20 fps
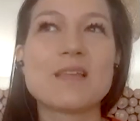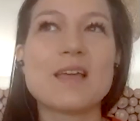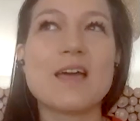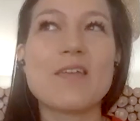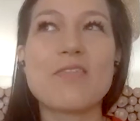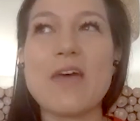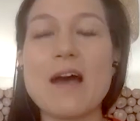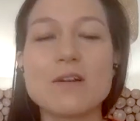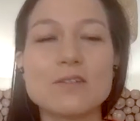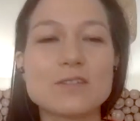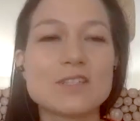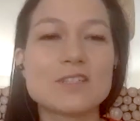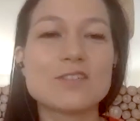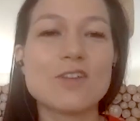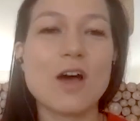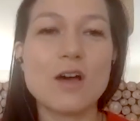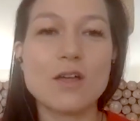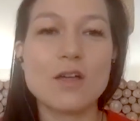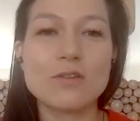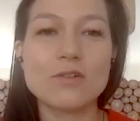a thousand
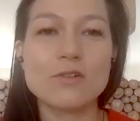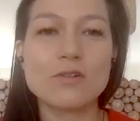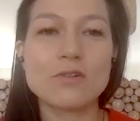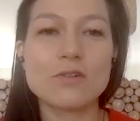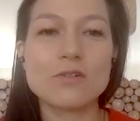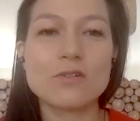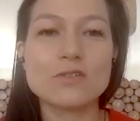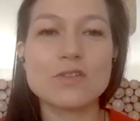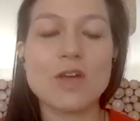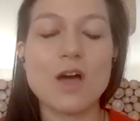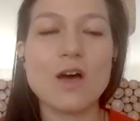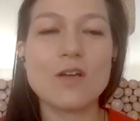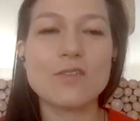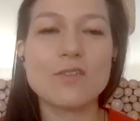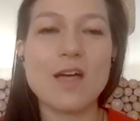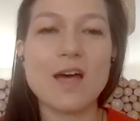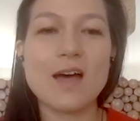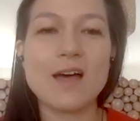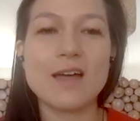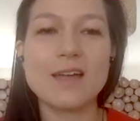dollars
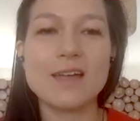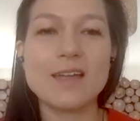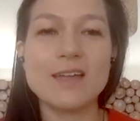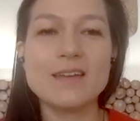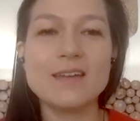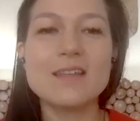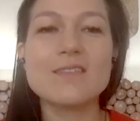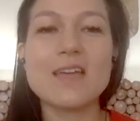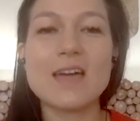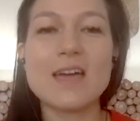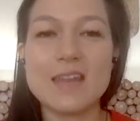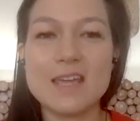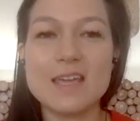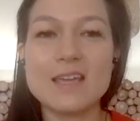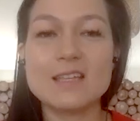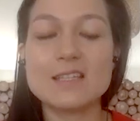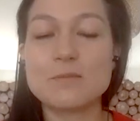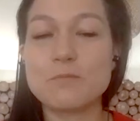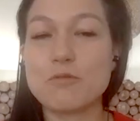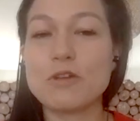online, that
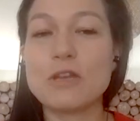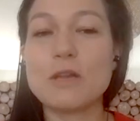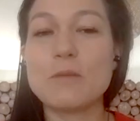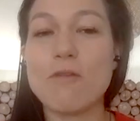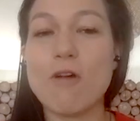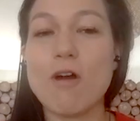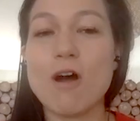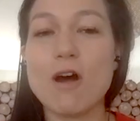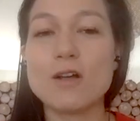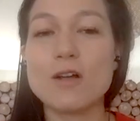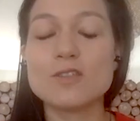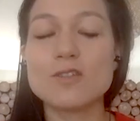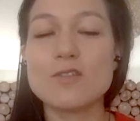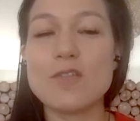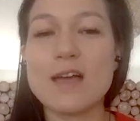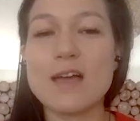is pretty broad. So